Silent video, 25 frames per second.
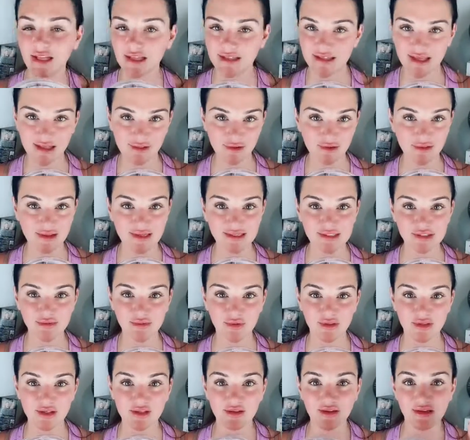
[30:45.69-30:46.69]
yellow light is
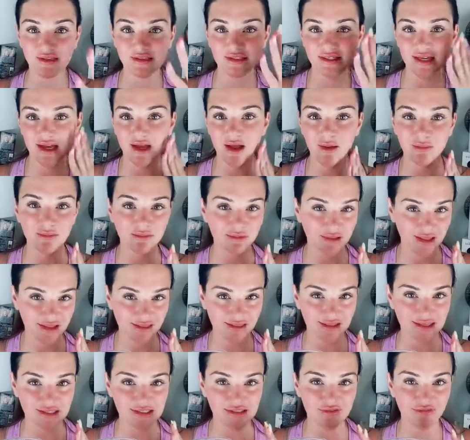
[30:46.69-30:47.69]
really good to help
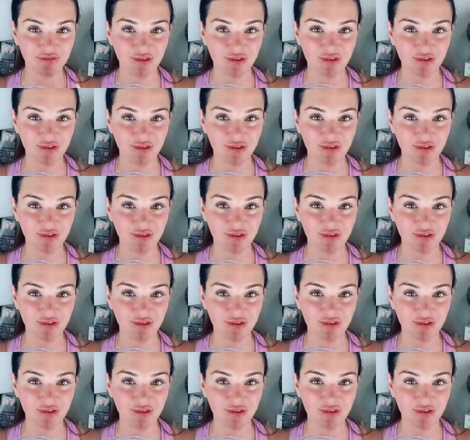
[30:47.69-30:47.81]
let things